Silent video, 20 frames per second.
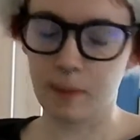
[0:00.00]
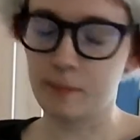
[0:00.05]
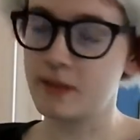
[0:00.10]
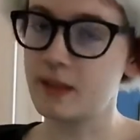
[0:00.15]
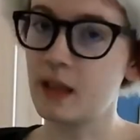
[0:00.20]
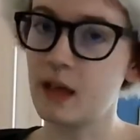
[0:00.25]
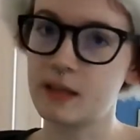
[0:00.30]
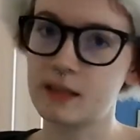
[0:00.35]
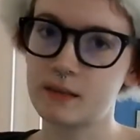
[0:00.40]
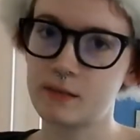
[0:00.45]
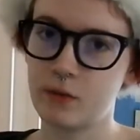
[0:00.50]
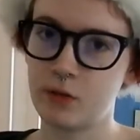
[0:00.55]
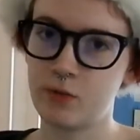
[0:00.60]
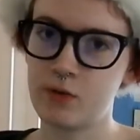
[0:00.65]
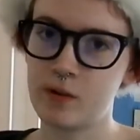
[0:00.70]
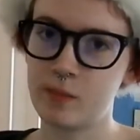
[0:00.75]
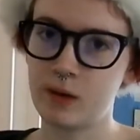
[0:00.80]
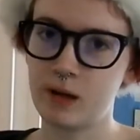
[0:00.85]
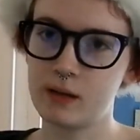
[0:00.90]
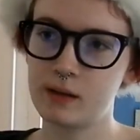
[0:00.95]
I mean, less than
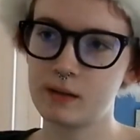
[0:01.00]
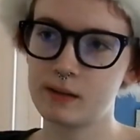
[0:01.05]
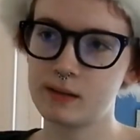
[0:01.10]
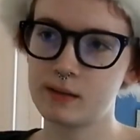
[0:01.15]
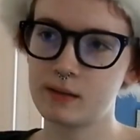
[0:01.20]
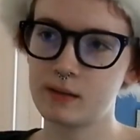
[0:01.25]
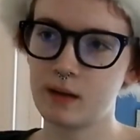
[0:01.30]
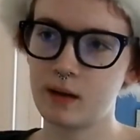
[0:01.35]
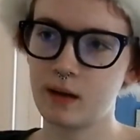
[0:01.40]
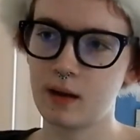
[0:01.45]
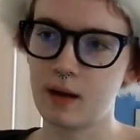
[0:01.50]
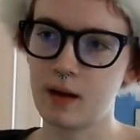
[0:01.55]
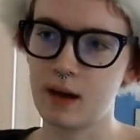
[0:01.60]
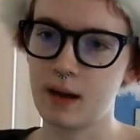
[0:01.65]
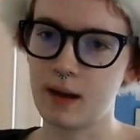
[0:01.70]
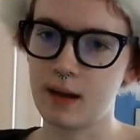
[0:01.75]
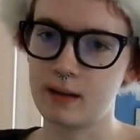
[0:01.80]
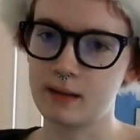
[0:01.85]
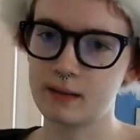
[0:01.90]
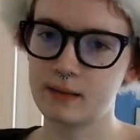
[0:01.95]
3 months,
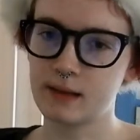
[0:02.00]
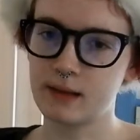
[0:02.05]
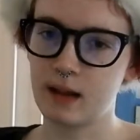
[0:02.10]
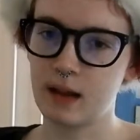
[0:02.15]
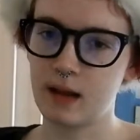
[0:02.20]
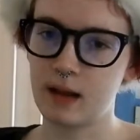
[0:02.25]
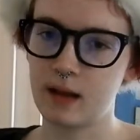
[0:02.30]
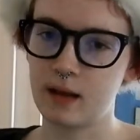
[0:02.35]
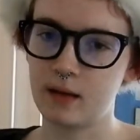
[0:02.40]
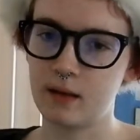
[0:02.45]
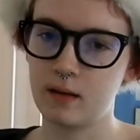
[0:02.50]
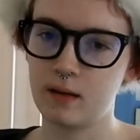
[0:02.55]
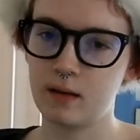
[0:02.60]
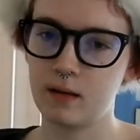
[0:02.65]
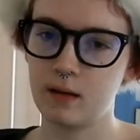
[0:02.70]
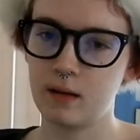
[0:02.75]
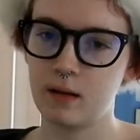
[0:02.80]
and suddenly